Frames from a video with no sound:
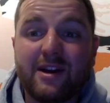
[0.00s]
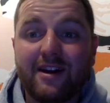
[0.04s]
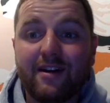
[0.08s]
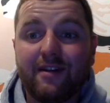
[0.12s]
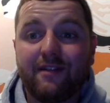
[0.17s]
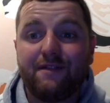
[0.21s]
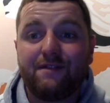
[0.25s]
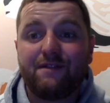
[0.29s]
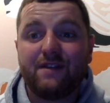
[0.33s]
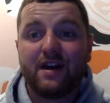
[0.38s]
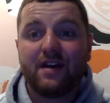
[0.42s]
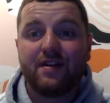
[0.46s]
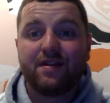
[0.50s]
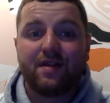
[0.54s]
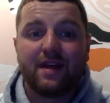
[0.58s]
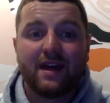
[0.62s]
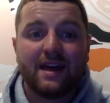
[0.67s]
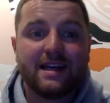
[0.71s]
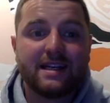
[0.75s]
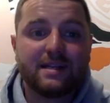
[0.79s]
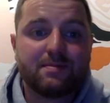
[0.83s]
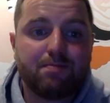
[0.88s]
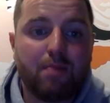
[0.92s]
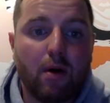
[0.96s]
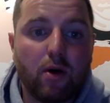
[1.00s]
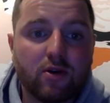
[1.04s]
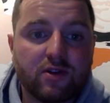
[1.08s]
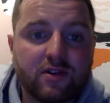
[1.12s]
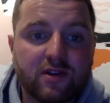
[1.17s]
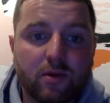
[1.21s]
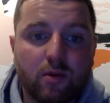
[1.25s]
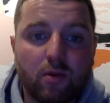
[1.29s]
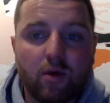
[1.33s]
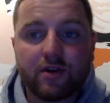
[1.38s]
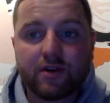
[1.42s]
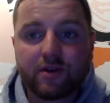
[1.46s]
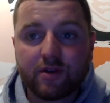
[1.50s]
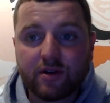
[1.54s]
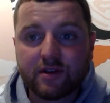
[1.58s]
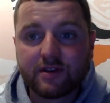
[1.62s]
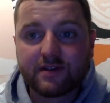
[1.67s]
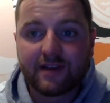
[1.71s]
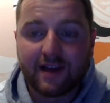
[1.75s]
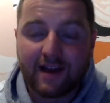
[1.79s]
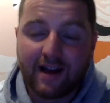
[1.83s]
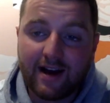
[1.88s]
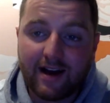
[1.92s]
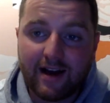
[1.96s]
and at fifth is Bolton
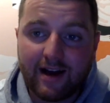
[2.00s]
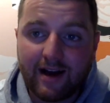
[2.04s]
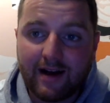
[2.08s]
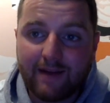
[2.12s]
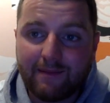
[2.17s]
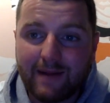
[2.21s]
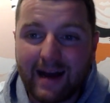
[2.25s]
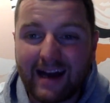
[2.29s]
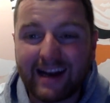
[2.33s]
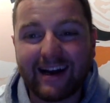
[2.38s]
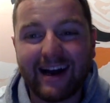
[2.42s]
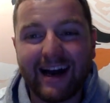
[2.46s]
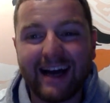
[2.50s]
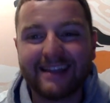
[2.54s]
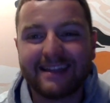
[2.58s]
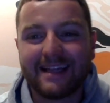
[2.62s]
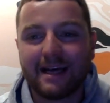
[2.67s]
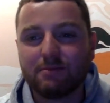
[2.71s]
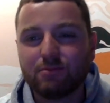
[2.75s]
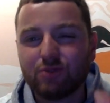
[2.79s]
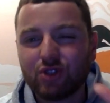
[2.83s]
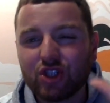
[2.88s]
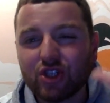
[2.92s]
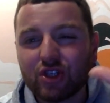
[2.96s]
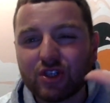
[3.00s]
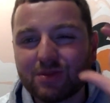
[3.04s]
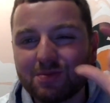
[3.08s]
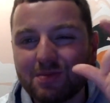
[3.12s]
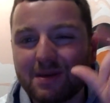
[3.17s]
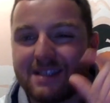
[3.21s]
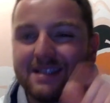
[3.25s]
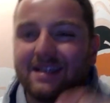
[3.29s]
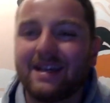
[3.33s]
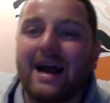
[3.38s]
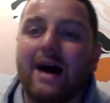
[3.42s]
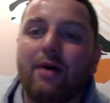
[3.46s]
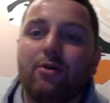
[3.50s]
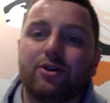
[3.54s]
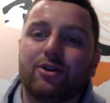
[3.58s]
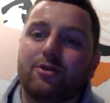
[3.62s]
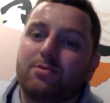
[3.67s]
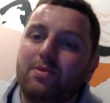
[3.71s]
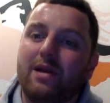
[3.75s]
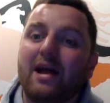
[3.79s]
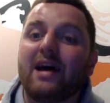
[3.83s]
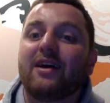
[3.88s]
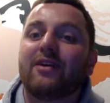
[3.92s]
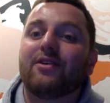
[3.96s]
Wanderers, um, and I had them just missing out on the
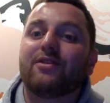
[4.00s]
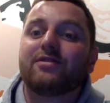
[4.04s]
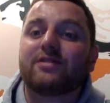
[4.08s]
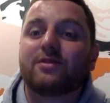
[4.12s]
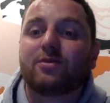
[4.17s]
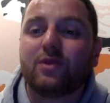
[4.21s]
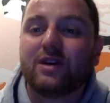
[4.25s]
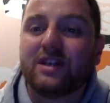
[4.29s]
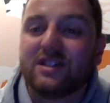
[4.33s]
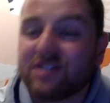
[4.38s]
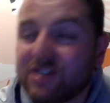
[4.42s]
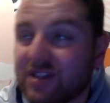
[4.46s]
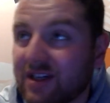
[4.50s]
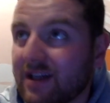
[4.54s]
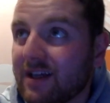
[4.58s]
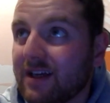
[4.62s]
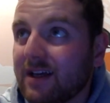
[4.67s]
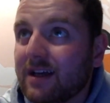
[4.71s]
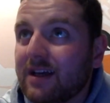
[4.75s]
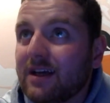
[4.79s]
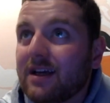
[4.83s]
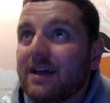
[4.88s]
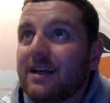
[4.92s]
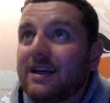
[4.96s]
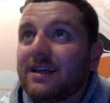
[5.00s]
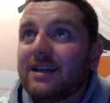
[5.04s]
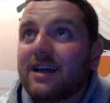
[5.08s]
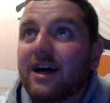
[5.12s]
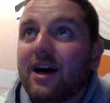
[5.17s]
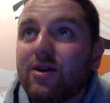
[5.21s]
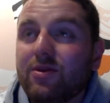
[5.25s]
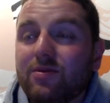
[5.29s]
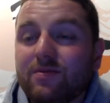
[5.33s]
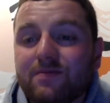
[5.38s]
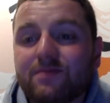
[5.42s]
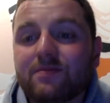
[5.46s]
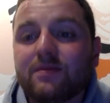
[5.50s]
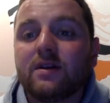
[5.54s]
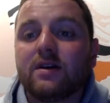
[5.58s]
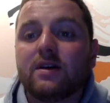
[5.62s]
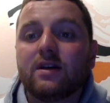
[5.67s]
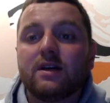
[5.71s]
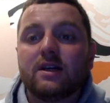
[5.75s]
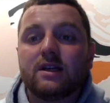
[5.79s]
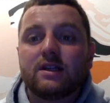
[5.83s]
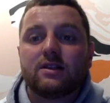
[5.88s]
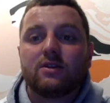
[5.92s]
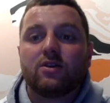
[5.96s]
playoffs, which, you know,
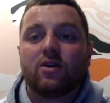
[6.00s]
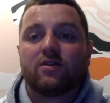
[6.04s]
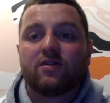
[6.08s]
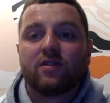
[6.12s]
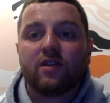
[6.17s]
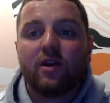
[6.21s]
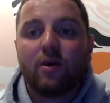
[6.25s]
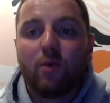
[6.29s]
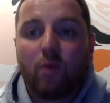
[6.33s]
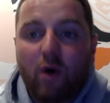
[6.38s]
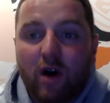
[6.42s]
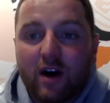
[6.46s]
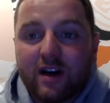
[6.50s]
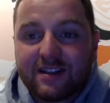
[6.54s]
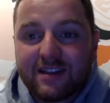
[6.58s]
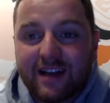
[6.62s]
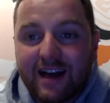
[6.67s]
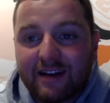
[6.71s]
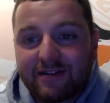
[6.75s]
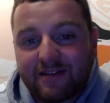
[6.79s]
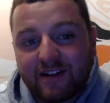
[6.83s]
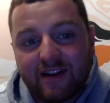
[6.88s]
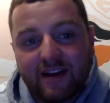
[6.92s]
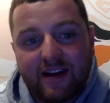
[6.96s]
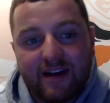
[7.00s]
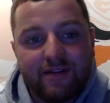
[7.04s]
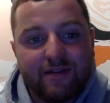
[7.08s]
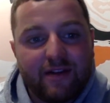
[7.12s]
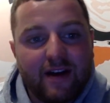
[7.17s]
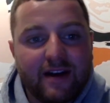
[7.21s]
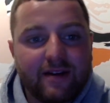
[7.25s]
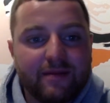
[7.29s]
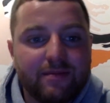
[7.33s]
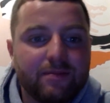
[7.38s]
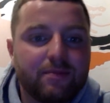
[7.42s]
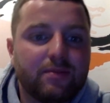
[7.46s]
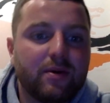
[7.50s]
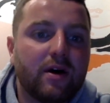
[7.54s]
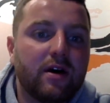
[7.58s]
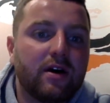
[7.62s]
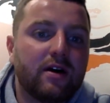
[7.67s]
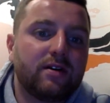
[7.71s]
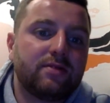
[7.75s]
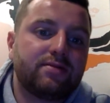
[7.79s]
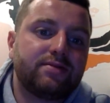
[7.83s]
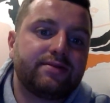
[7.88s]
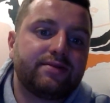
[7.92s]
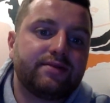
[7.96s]
not to look wise after the event,
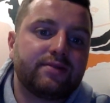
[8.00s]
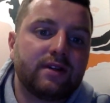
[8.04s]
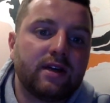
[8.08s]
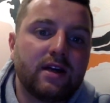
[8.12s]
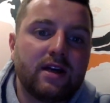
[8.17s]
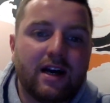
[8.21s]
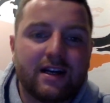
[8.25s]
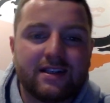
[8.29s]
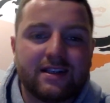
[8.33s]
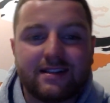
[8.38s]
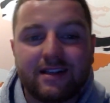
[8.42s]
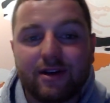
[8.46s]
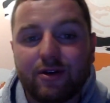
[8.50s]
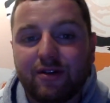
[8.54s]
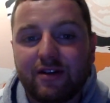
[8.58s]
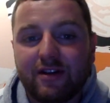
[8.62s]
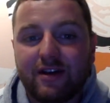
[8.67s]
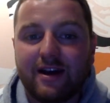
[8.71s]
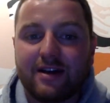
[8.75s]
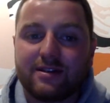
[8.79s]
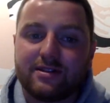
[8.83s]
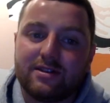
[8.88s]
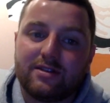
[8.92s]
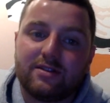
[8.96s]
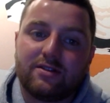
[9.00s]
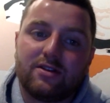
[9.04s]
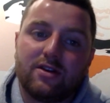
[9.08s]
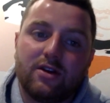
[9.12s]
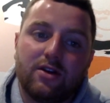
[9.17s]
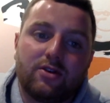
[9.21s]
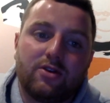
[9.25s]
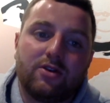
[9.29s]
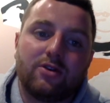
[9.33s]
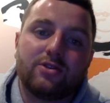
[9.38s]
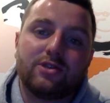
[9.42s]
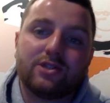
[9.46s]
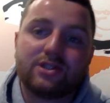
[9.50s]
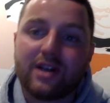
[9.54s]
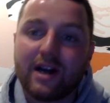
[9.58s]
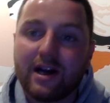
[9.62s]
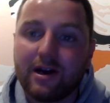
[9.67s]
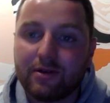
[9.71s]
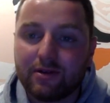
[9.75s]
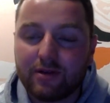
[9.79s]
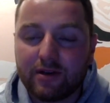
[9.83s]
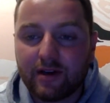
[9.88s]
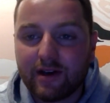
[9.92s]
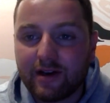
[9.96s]
but I still think that's a good
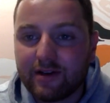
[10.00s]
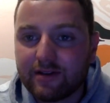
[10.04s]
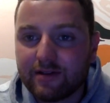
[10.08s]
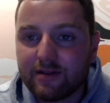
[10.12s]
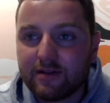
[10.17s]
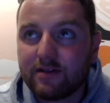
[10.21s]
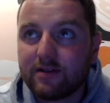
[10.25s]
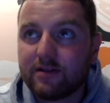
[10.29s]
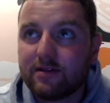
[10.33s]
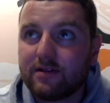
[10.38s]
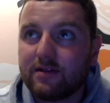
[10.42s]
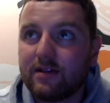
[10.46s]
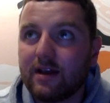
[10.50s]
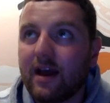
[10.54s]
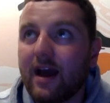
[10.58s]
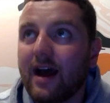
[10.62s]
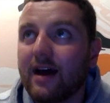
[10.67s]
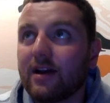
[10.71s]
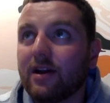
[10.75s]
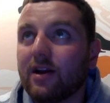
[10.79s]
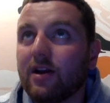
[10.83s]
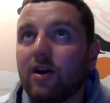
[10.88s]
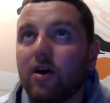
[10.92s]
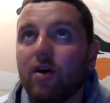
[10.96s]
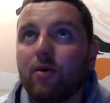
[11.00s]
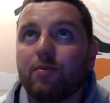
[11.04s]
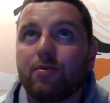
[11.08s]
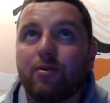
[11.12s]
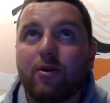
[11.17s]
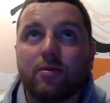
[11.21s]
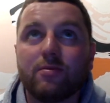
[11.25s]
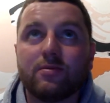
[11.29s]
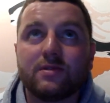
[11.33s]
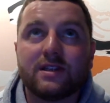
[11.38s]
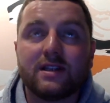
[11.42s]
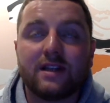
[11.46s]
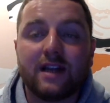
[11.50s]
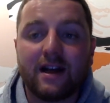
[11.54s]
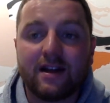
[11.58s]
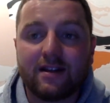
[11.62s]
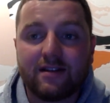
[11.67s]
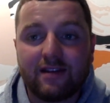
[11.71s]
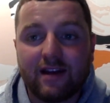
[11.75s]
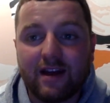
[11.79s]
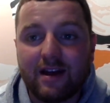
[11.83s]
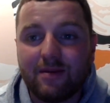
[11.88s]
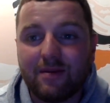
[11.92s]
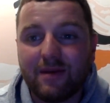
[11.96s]
shout. You know, they had a lot of problems in that
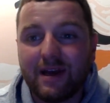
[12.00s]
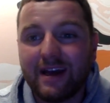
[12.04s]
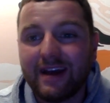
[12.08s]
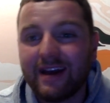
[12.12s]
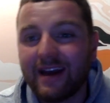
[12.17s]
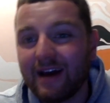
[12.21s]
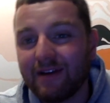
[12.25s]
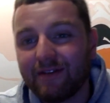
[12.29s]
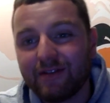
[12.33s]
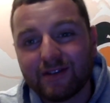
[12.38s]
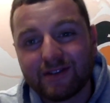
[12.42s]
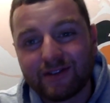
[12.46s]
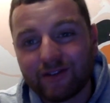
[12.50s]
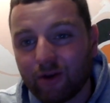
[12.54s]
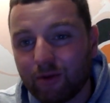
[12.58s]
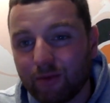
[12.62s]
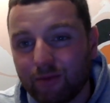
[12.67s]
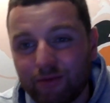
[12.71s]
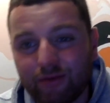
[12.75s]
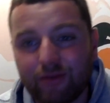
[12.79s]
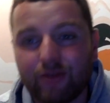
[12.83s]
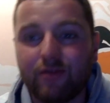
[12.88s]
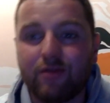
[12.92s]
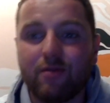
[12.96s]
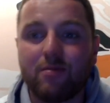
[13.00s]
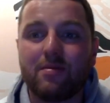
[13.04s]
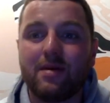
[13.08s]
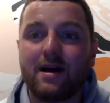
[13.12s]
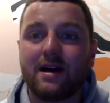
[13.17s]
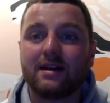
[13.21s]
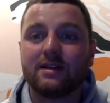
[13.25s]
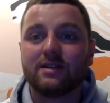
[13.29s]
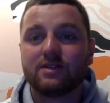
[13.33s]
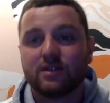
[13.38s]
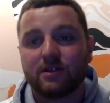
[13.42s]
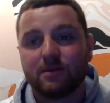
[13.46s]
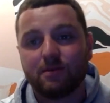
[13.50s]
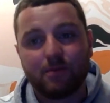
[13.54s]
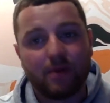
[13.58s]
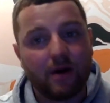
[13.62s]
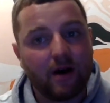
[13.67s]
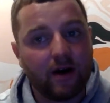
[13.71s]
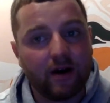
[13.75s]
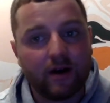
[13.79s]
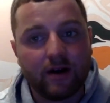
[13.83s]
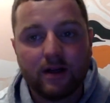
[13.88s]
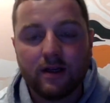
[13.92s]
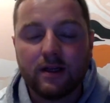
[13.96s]
team. Ian Evatt's not a proven manager,
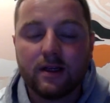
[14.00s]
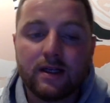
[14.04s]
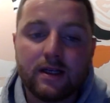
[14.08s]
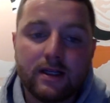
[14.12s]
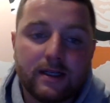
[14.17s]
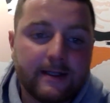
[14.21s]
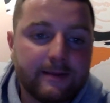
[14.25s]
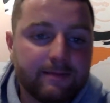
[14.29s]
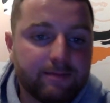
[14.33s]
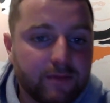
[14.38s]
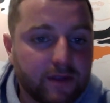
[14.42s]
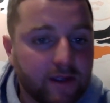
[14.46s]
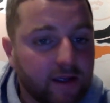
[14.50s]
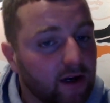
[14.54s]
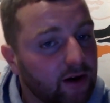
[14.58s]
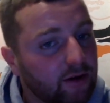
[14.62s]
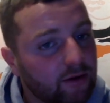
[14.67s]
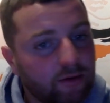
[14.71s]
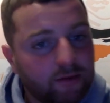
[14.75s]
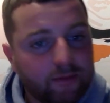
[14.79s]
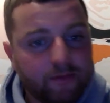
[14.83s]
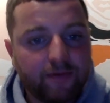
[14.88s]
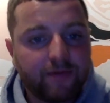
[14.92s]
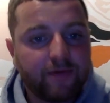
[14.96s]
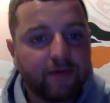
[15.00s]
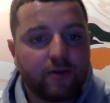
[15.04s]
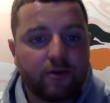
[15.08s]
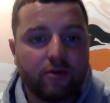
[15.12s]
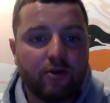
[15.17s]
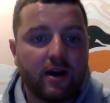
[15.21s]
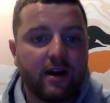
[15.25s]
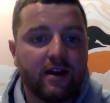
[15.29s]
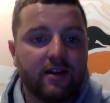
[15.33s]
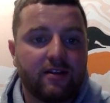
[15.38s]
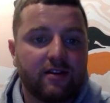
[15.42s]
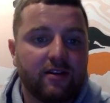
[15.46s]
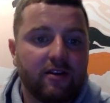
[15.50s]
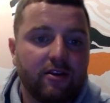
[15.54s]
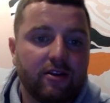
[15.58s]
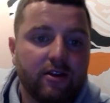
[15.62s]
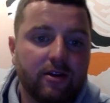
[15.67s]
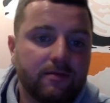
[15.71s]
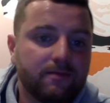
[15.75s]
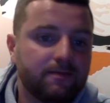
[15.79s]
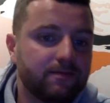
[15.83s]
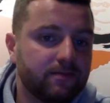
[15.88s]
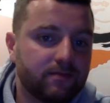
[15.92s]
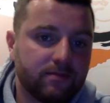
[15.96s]
but you know, credit to
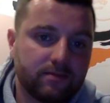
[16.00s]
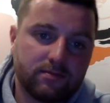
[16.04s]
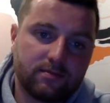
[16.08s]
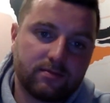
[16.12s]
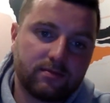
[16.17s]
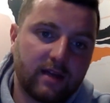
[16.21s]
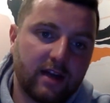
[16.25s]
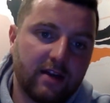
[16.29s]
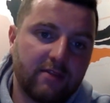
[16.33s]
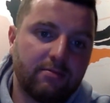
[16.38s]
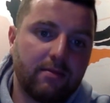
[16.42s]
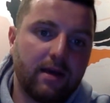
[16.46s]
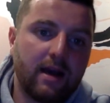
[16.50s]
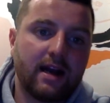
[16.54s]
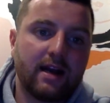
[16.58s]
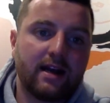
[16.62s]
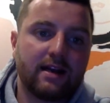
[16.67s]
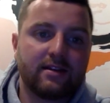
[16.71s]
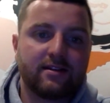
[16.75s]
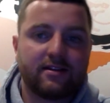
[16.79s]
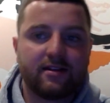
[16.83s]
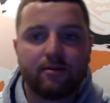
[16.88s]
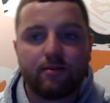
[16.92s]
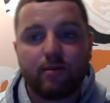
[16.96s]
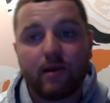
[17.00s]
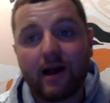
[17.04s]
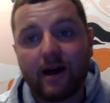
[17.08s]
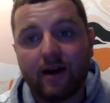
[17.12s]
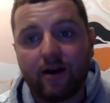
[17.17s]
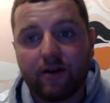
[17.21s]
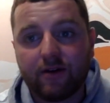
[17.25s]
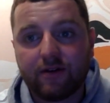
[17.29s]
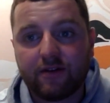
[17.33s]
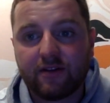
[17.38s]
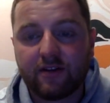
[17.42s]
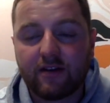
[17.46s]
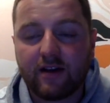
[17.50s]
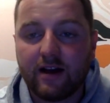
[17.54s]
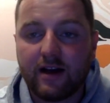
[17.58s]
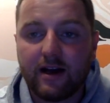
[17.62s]
them, they've made it into the playoffs.